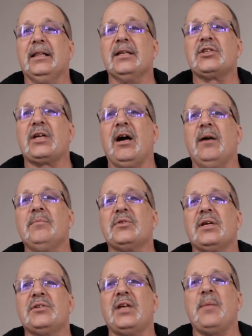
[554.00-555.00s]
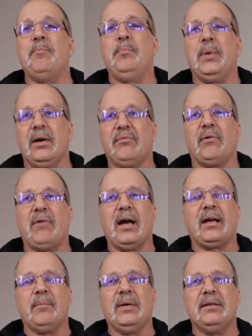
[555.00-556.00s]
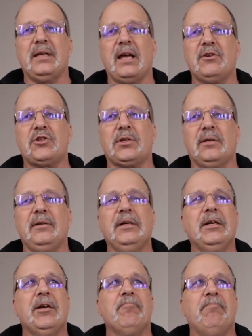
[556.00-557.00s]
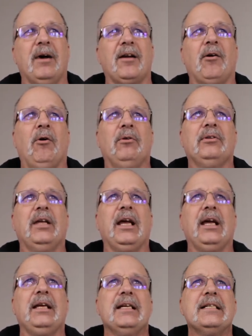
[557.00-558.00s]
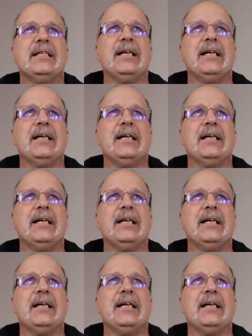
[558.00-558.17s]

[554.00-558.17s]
This comes as a bit of a recommendation, but only